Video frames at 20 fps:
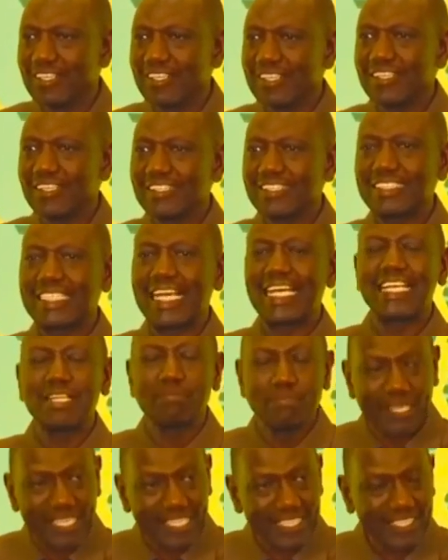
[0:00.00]

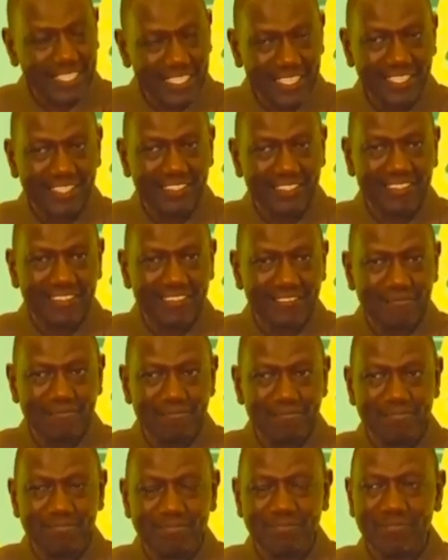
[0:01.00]
deliberately,
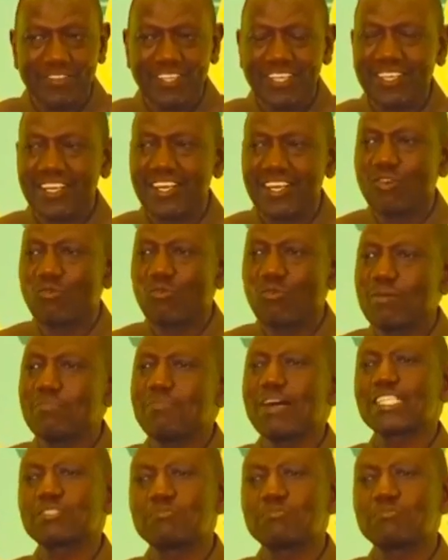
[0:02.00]
we must be